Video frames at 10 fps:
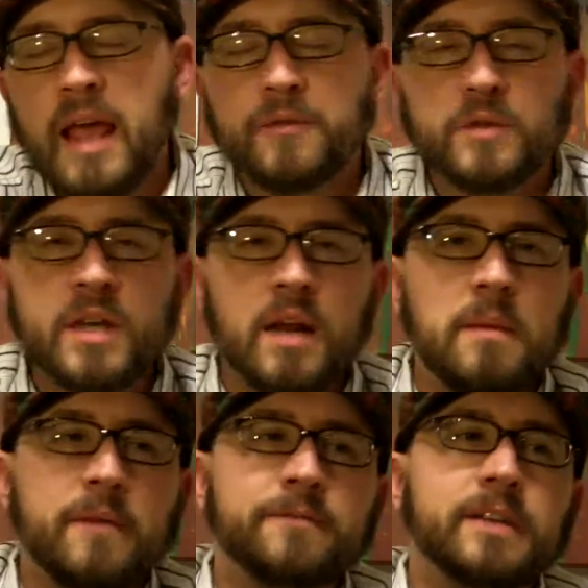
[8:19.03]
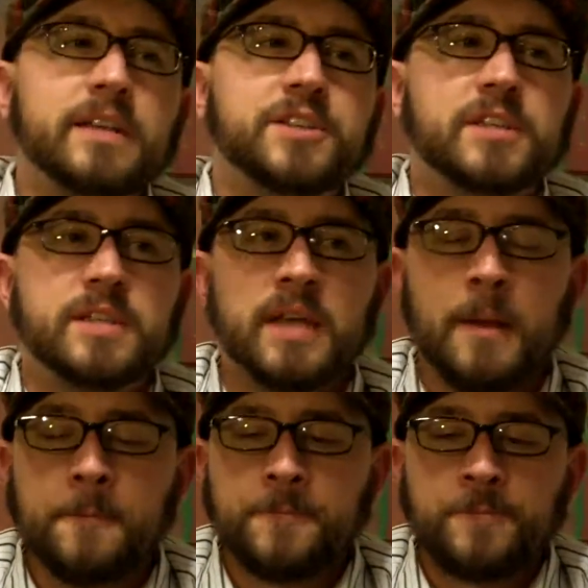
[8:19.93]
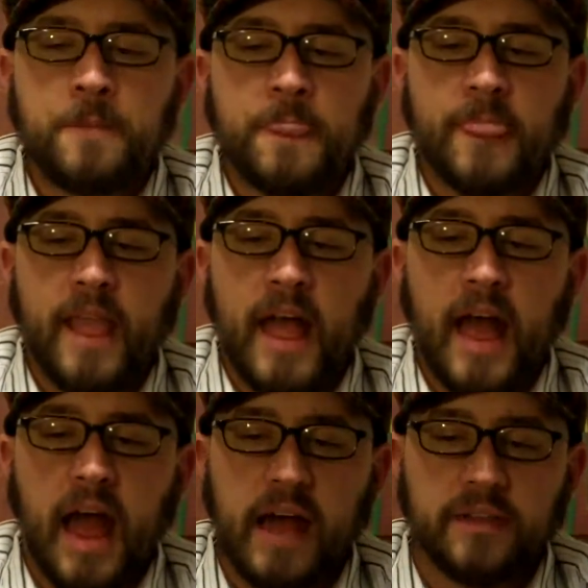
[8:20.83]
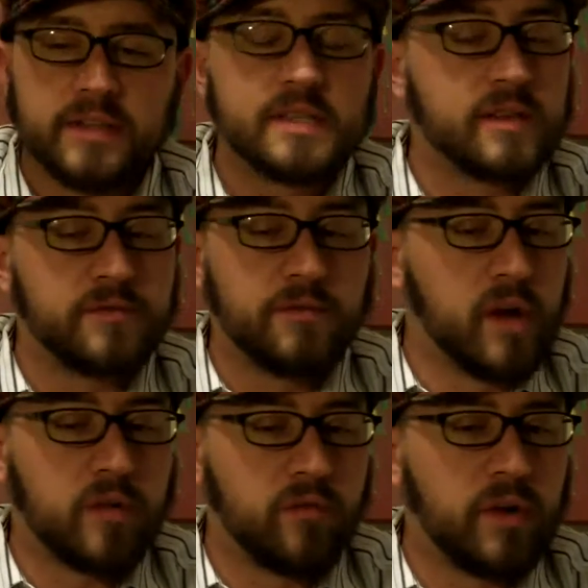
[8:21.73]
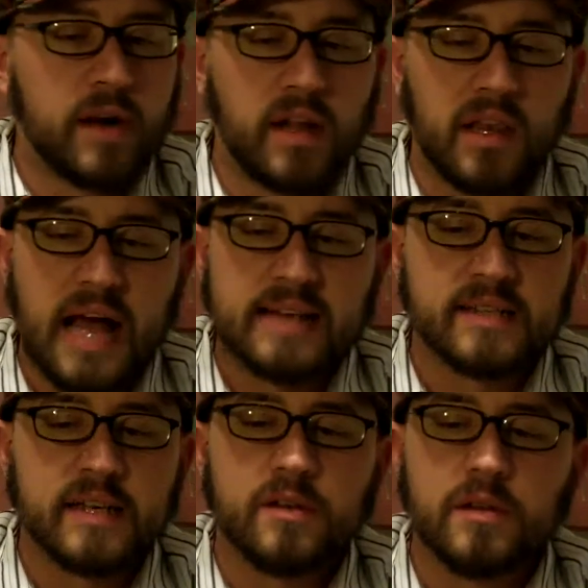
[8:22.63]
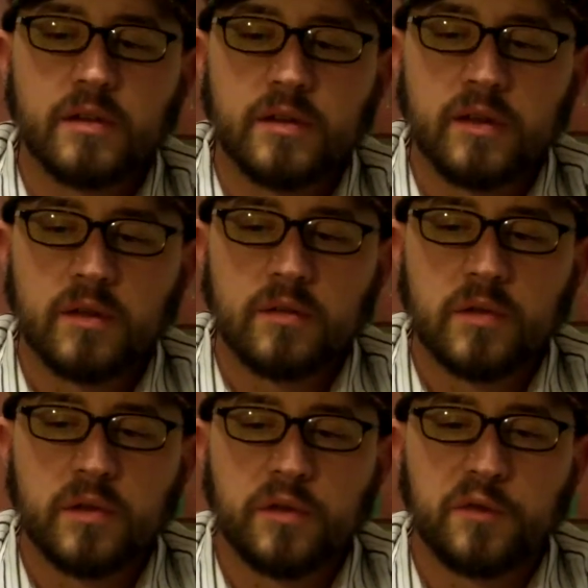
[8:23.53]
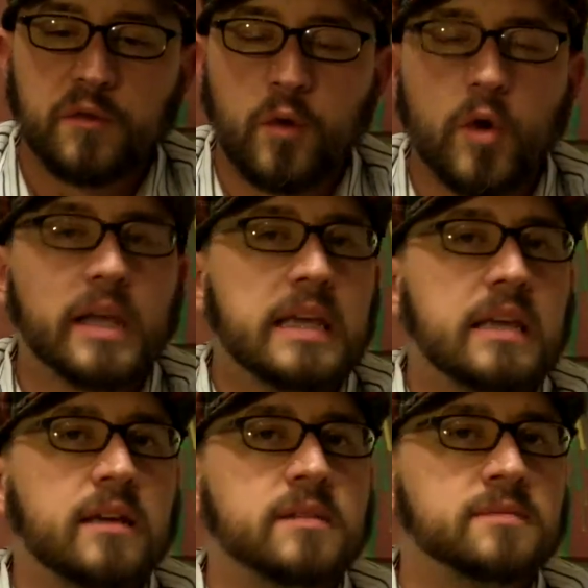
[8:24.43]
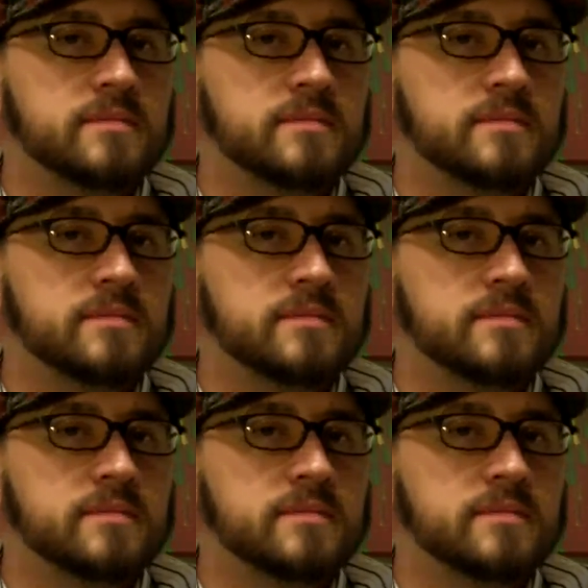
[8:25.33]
And if we're talking about finishes, this is a very classic Laphroagian